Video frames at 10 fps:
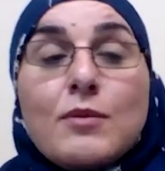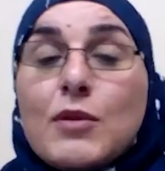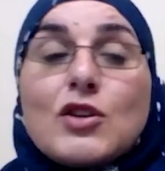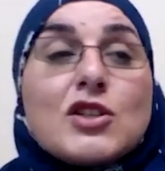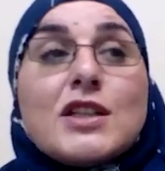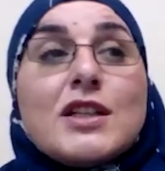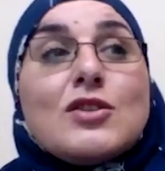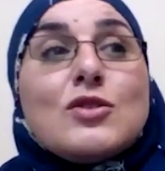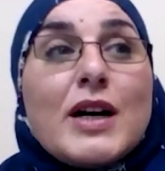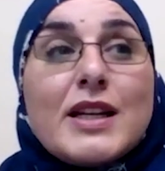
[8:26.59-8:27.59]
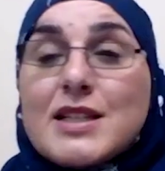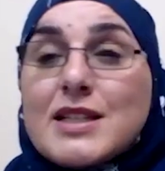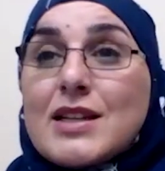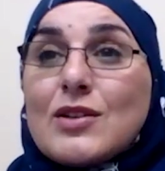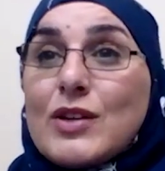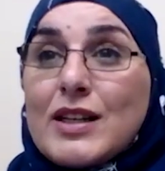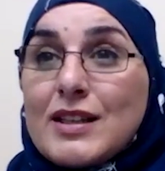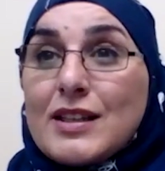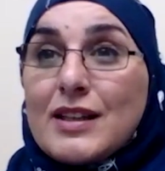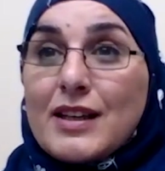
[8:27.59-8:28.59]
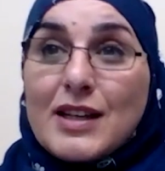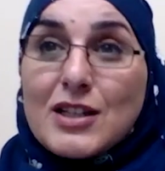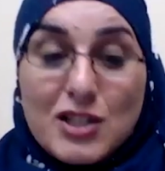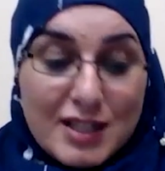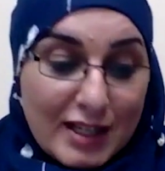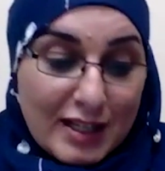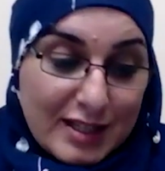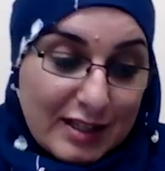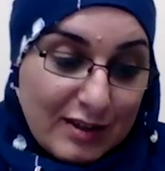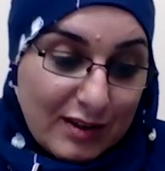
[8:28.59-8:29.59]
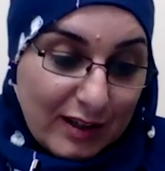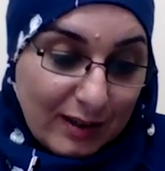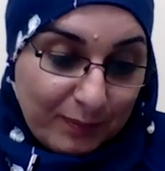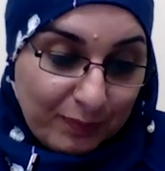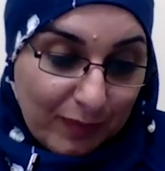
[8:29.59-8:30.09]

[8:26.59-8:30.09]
because she didn't do any sin or anything like that. She's innocent, right?